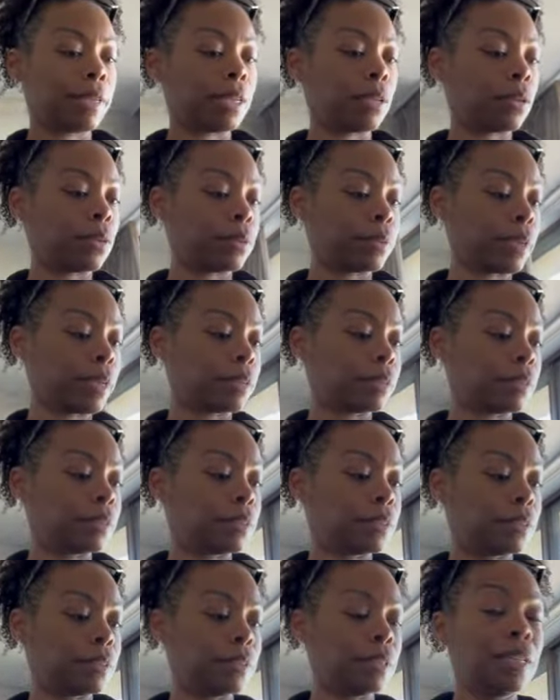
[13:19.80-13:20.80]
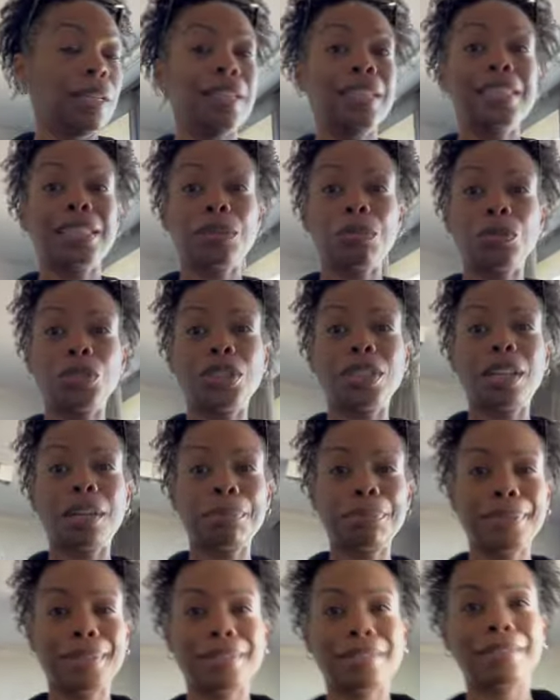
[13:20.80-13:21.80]
hold on, some
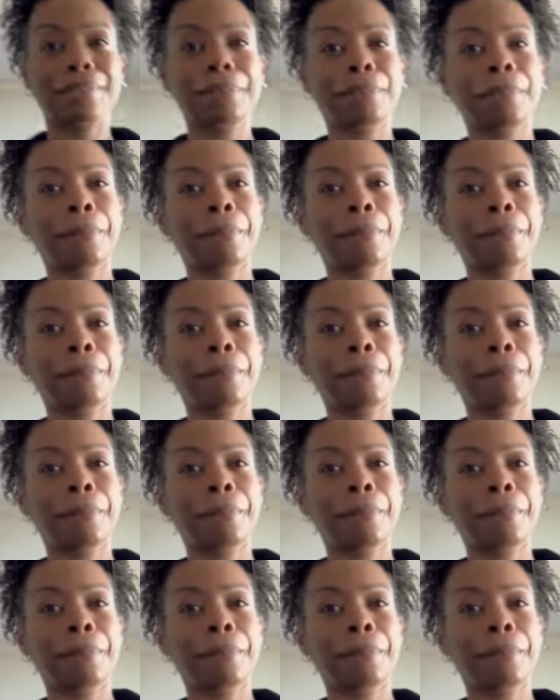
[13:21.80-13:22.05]
chips.